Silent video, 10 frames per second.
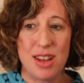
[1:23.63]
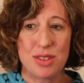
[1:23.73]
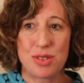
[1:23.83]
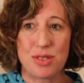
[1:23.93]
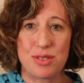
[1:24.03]

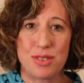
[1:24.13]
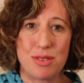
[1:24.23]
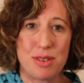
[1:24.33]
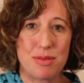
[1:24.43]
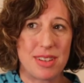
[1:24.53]
So no
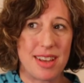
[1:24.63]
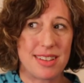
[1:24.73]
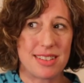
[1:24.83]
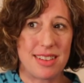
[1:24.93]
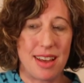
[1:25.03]
one really
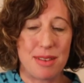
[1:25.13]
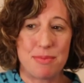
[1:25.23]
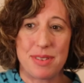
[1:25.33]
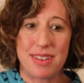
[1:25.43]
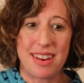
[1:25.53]
has a lot,
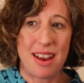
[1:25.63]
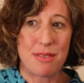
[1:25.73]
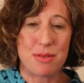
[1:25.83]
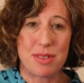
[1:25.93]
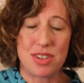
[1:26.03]
but
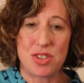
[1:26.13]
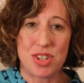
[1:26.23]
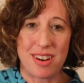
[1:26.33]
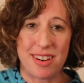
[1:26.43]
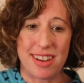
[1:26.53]
everyone is
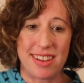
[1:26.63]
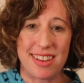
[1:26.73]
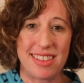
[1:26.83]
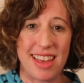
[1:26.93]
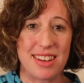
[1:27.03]
sharing,
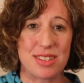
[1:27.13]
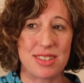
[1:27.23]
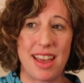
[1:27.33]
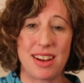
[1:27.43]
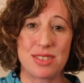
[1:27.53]
and that is
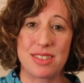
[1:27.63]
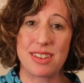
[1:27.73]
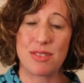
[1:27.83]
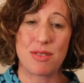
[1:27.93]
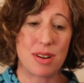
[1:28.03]
actually
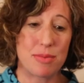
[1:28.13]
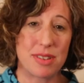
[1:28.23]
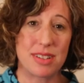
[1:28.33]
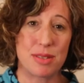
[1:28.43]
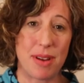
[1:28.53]

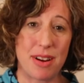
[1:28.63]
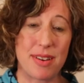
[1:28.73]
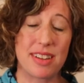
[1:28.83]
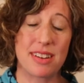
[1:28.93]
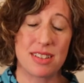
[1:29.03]
incredibly
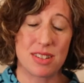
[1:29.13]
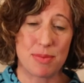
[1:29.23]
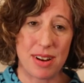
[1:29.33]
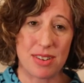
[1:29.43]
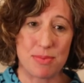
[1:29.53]
inspiring, and it
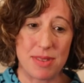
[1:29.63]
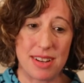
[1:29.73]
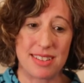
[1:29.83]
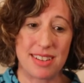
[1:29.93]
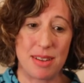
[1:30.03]
inspires
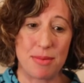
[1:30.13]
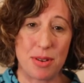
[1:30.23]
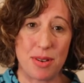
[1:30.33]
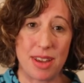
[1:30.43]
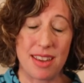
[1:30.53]
me to keep
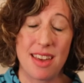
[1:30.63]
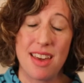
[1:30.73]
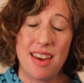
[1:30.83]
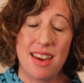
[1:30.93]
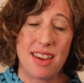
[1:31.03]
going.
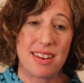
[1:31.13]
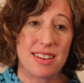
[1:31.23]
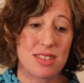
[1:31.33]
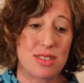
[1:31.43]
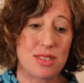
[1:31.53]
And
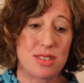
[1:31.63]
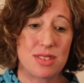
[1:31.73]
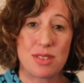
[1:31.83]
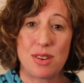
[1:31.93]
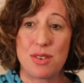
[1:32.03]
it is
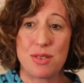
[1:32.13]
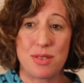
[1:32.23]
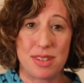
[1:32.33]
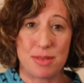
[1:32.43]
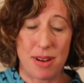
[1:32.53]
so
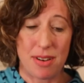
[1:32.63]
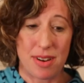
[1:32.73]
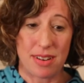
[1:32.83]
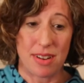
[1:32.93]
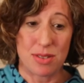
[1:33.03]

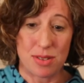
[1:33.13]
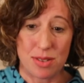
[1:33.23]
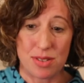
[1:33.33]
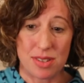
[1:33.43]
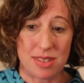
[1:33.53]
inspiring
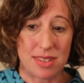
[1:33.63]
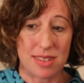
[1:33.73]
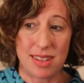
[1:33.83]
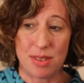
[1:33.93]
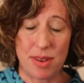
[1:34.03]
also just to
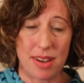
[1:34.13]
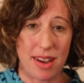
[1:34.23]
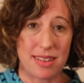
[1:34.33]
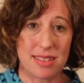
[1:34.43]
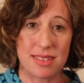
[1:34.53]
see the way
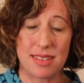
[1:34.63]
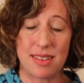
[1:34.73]
God has